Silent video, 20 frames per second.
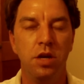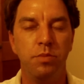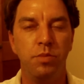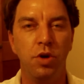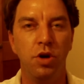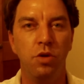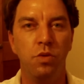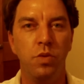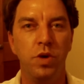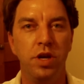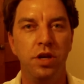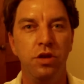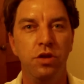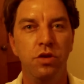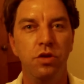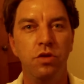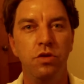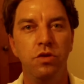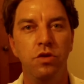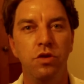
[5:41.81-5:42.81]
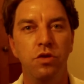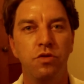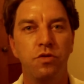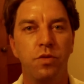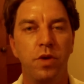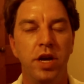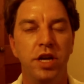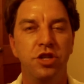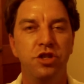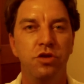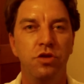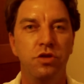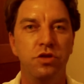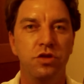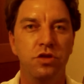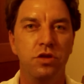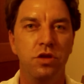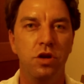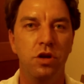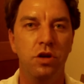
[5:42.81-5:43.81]
but when you use racial
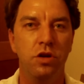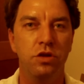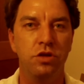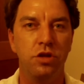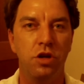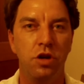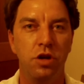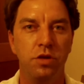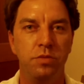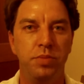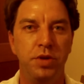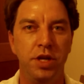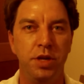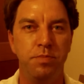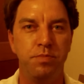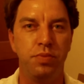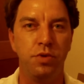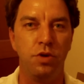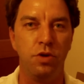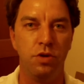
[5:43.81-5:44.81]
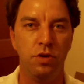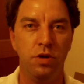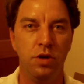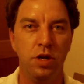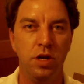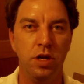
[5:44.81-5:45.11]
slurs on people,